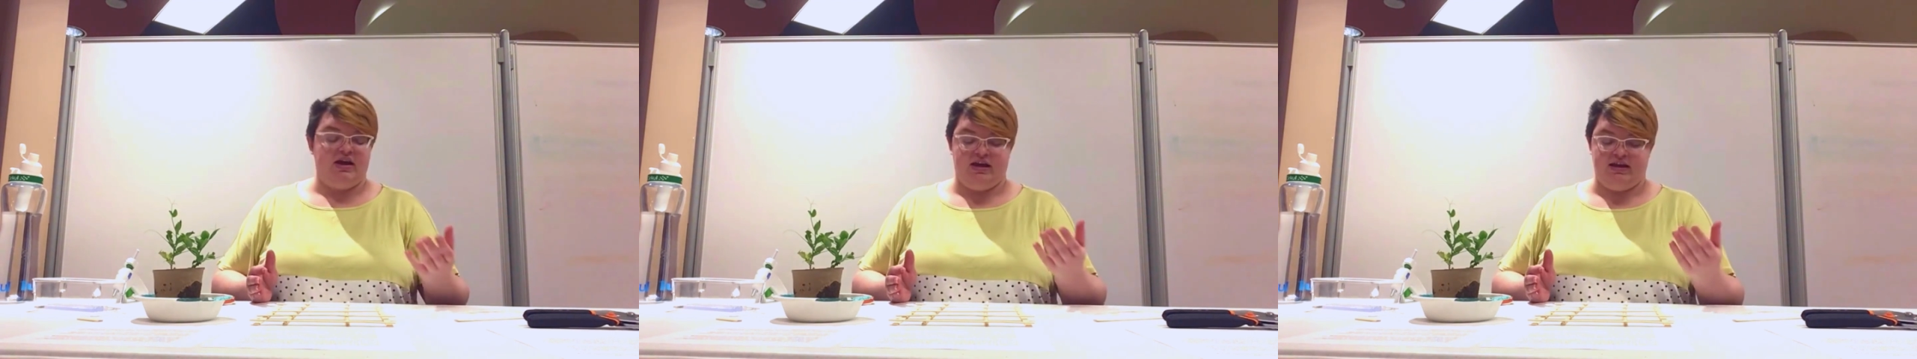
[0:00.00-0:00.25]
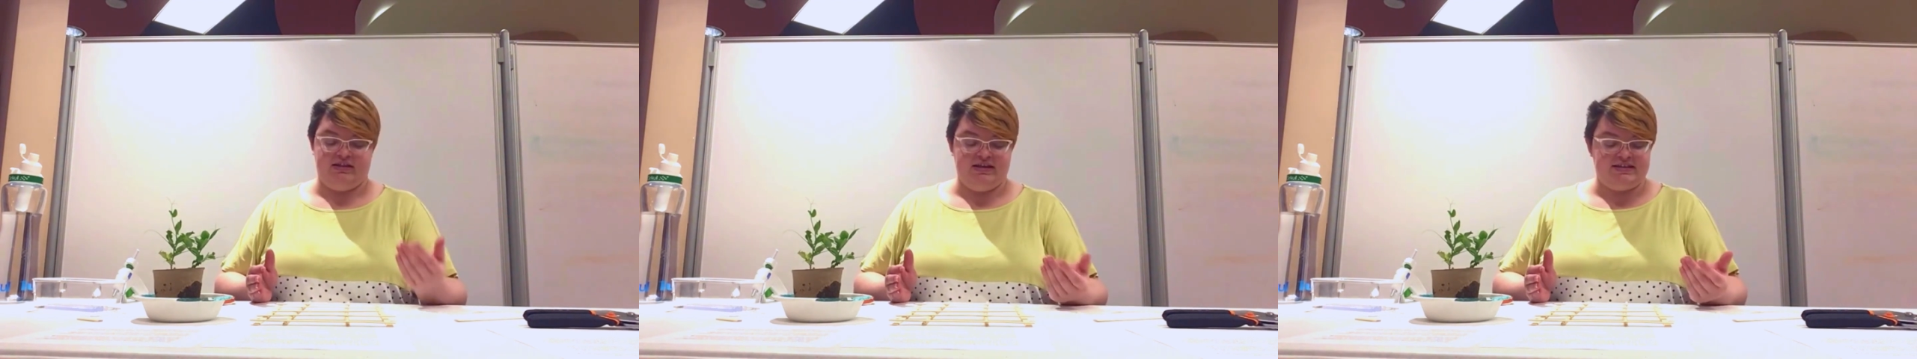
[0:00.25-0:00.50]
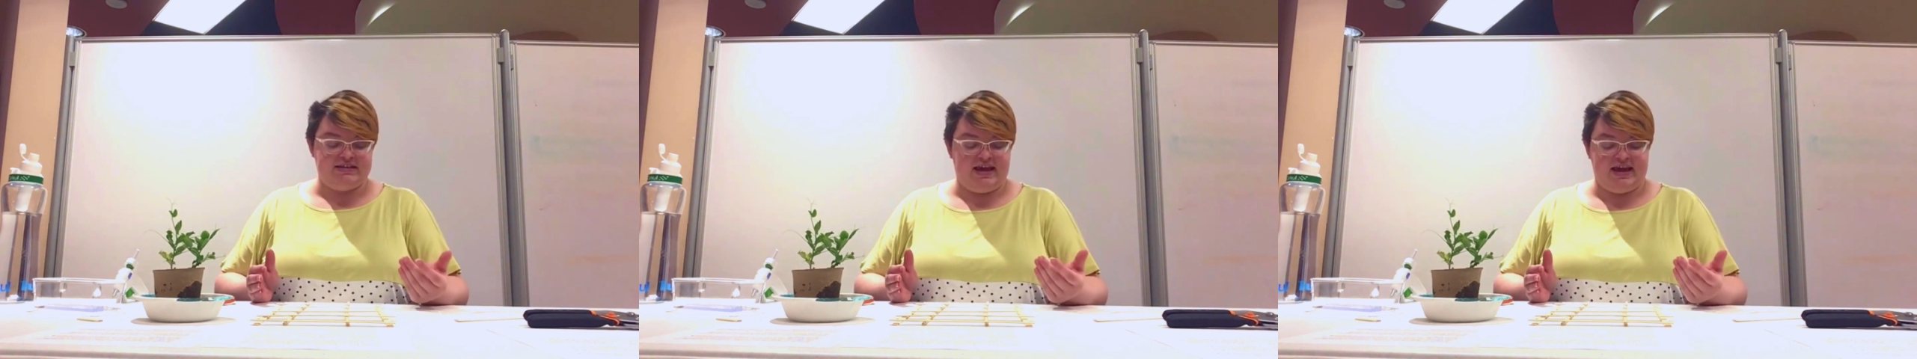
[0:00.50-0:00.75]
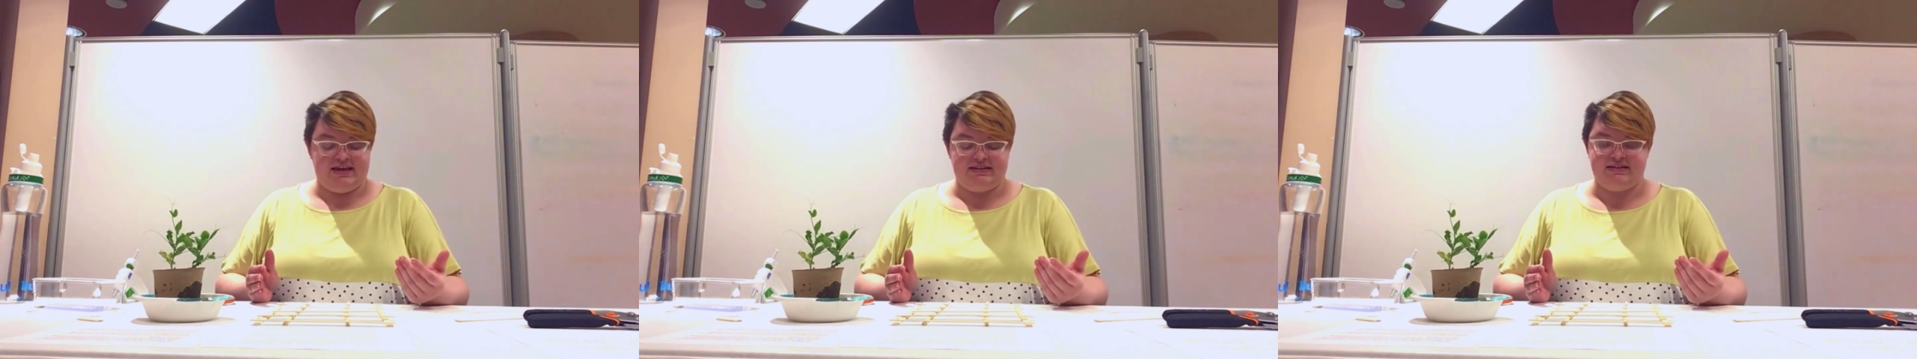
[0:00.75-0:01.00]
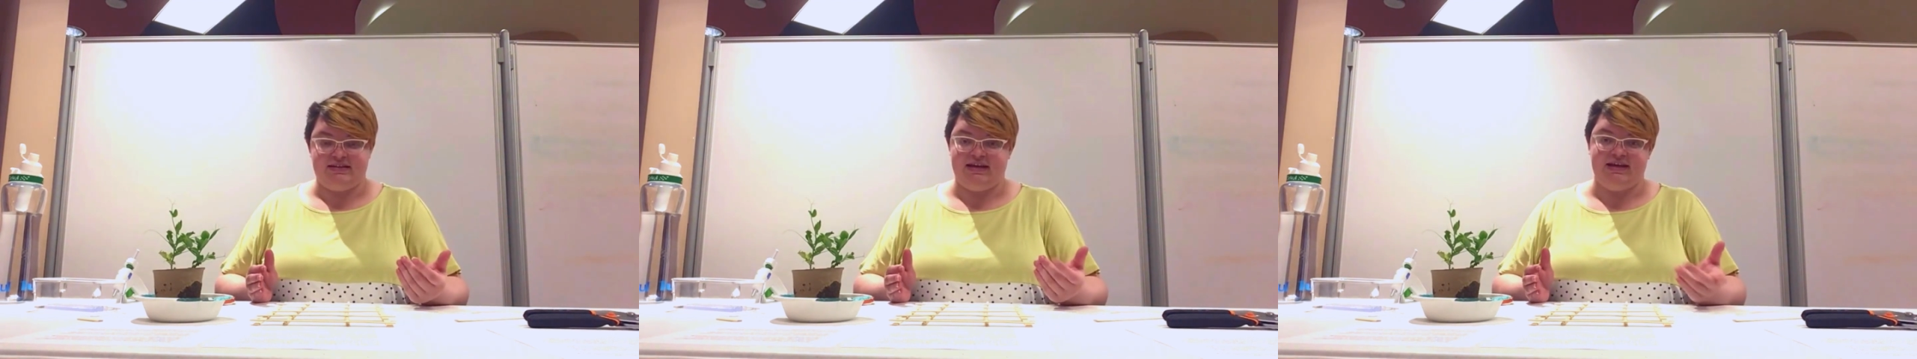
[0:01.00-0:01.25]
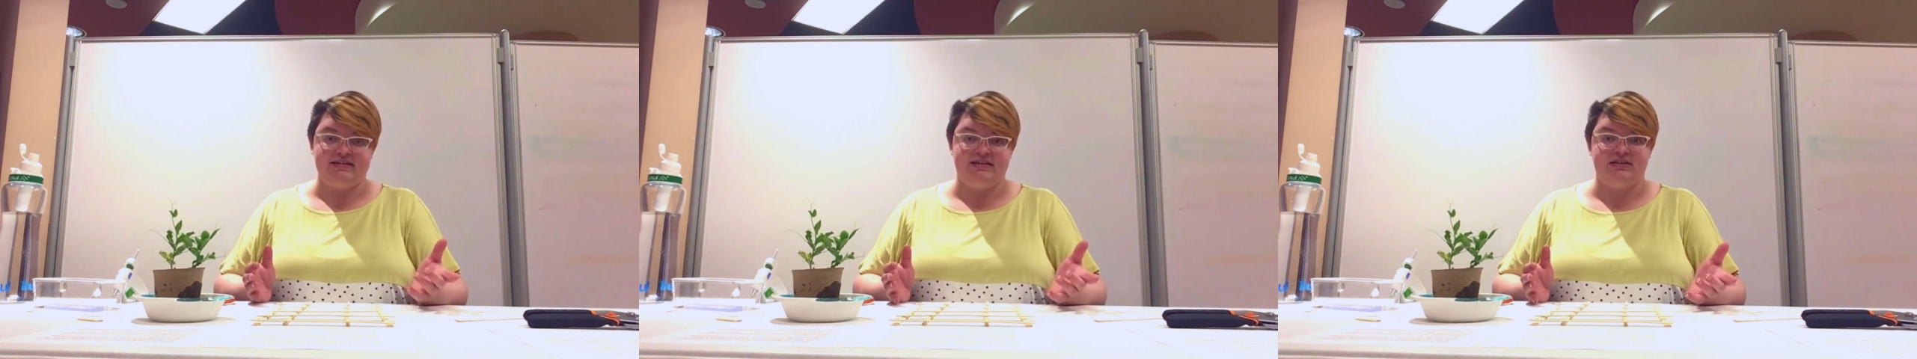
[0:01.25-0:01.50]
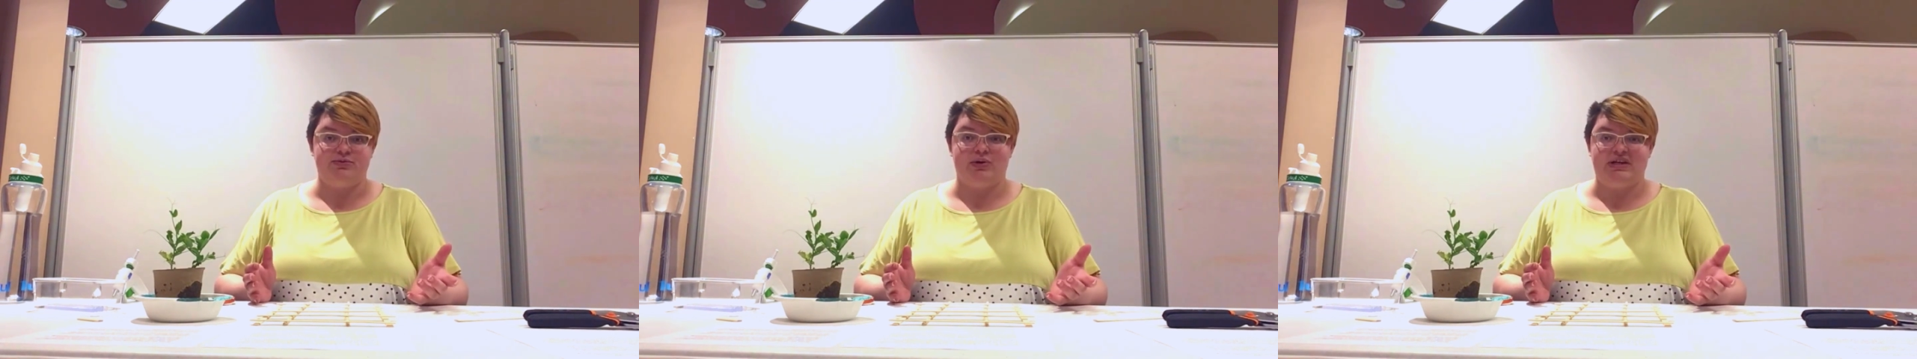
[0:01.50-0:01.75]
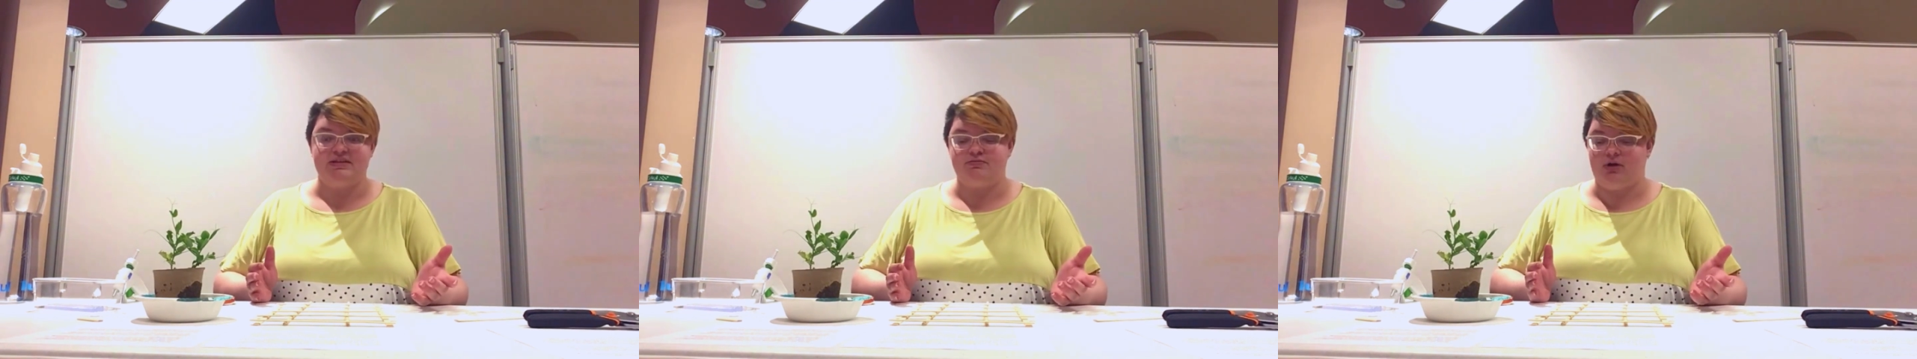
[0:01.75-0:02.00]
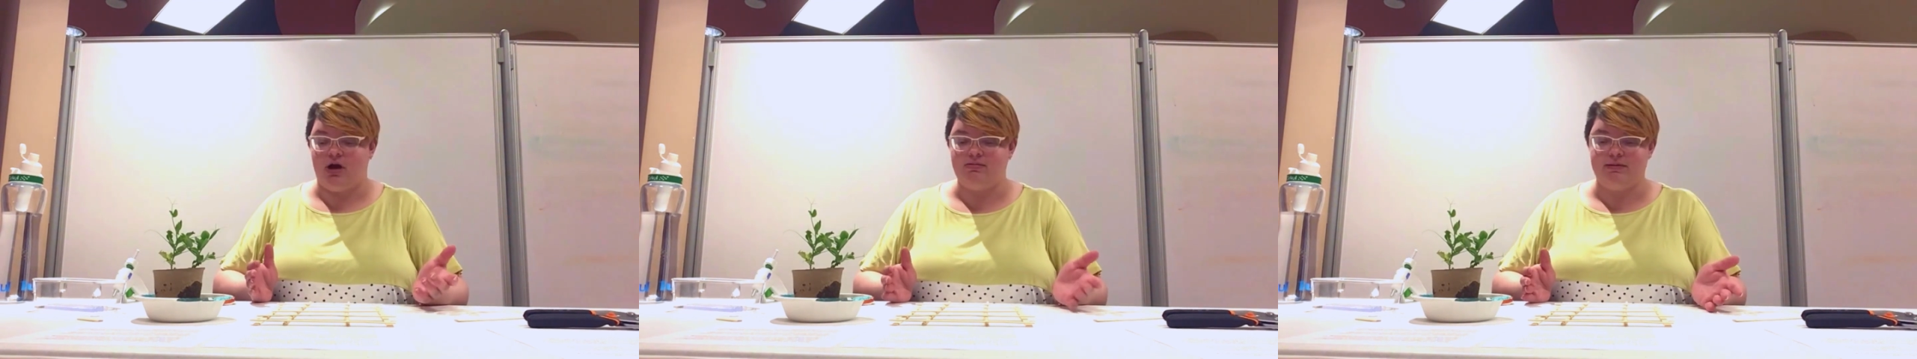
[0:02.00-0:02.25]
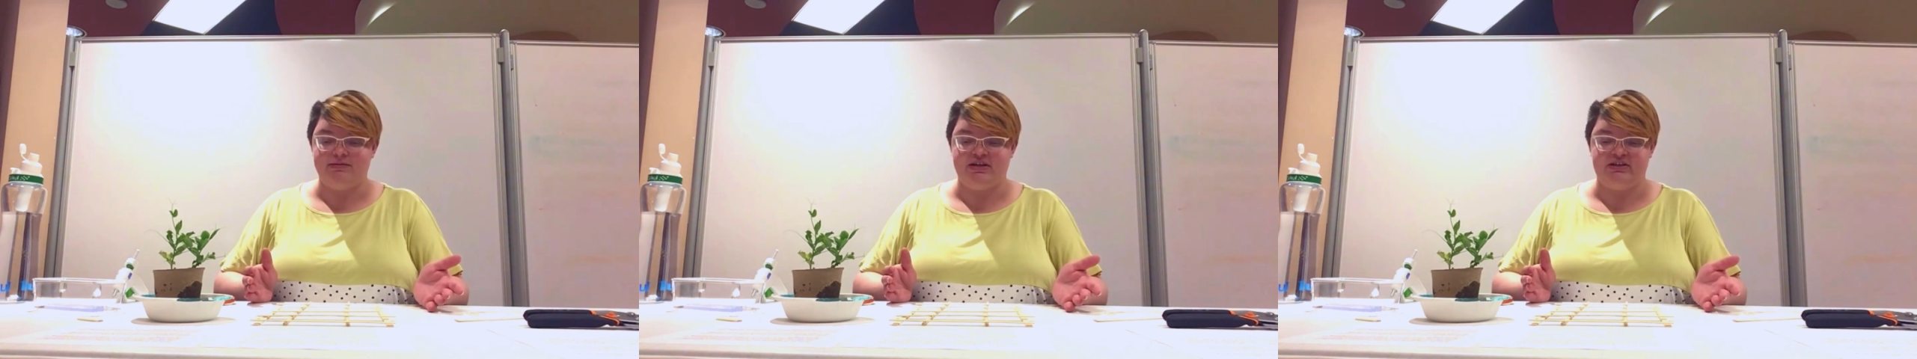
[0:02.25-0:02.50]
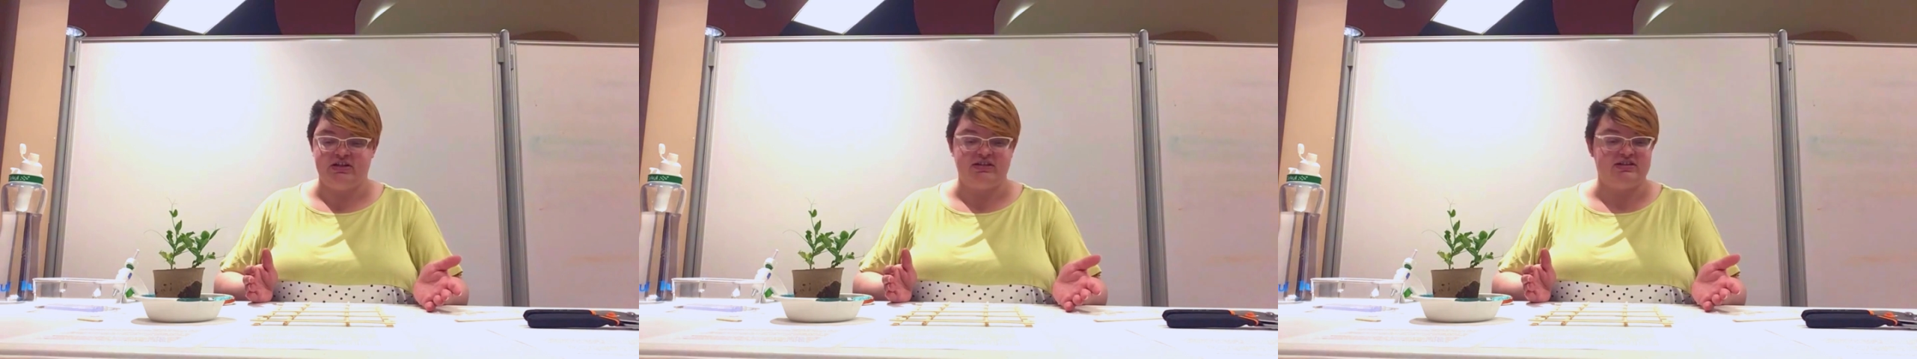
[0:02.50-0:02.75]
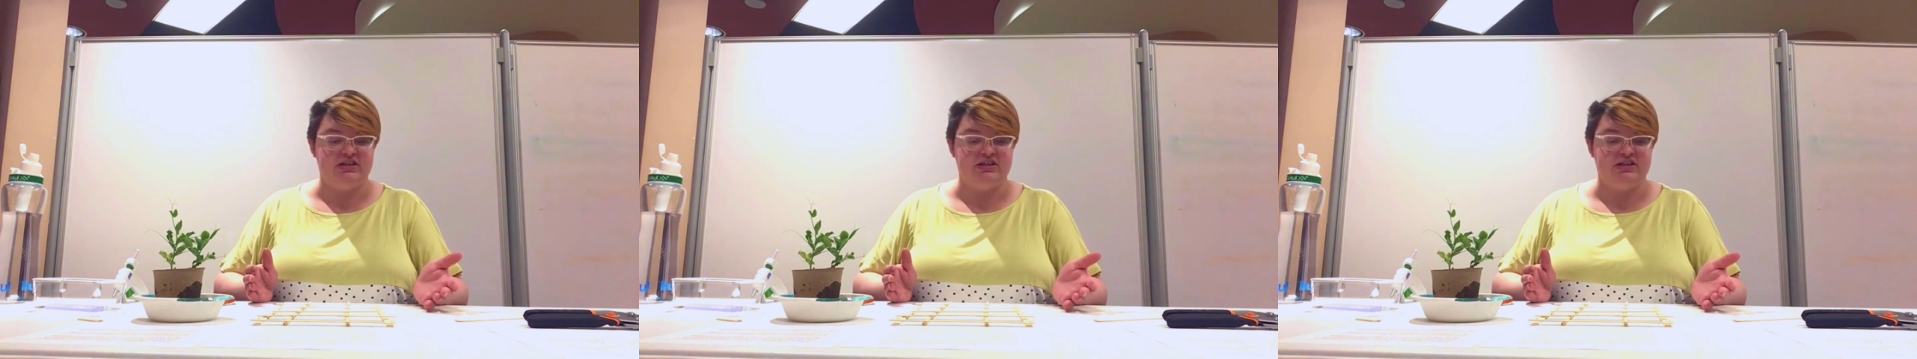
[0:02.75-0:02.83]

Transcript: In this case, the easiest one is probably just